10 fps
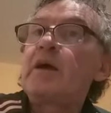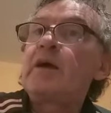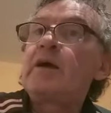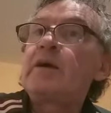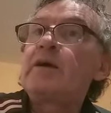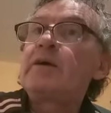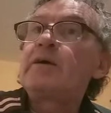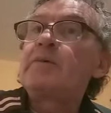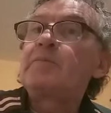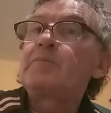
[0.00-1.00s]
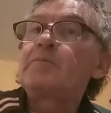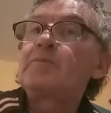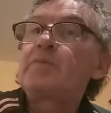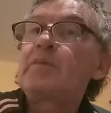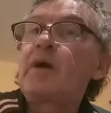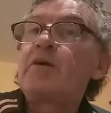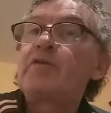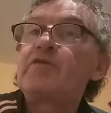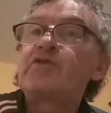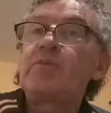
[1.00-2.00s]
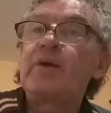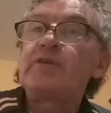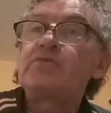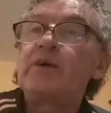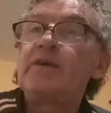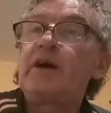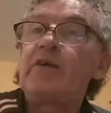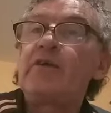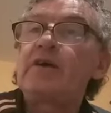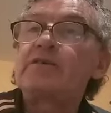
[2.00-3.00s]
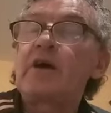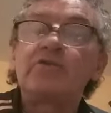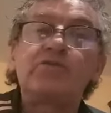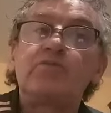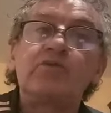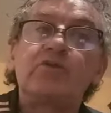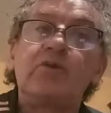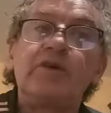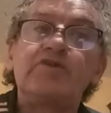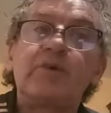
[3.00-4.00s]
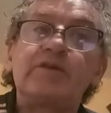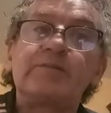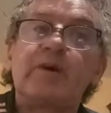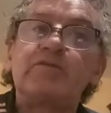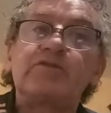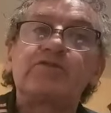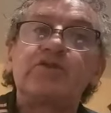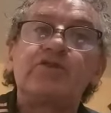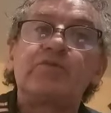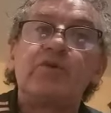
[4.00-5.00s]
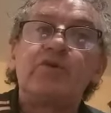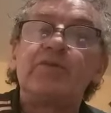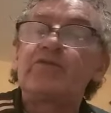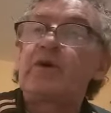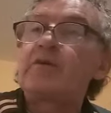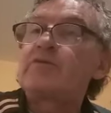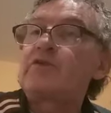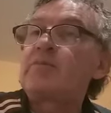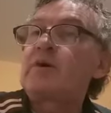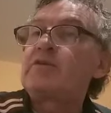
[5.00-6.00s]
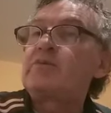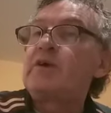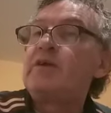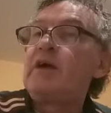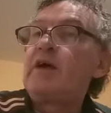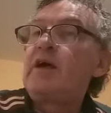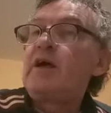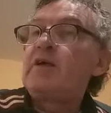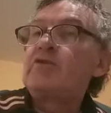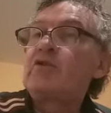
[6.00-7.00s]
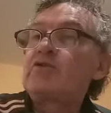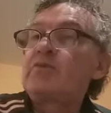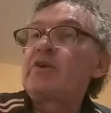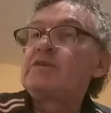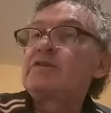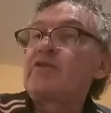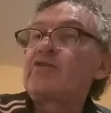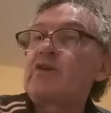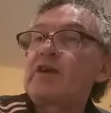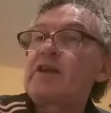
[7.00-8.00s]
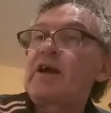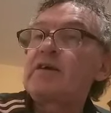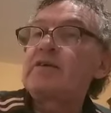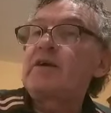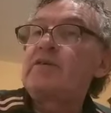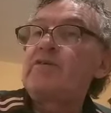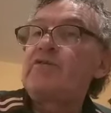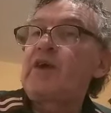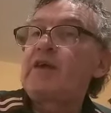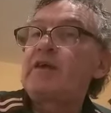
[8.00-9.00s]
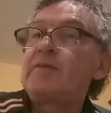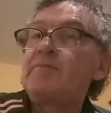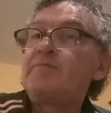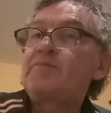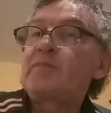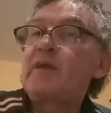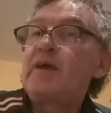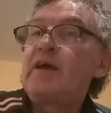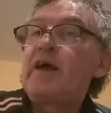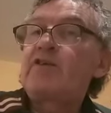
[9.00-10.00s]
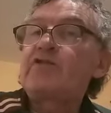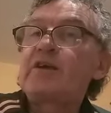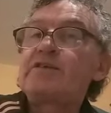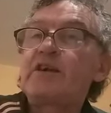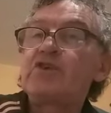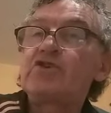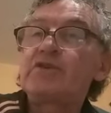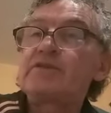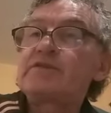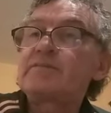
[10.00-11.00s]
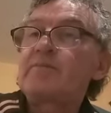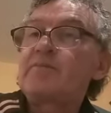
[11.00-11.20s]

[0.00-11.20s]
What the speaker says: I'd have a 3-point win on that. I wouldn't go each way. It's about 3-1, so I'd have a 3-point win. The other one then is at the 3 o'clock in Fakenham, Excitations.